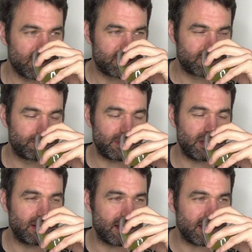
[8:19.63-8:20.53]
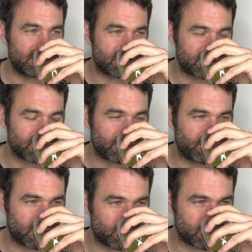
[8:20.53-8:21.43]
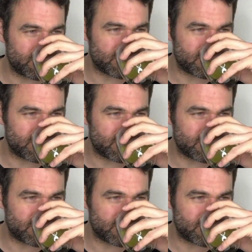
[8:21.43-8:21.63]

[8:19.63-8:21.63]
to be linked to the Fukamushi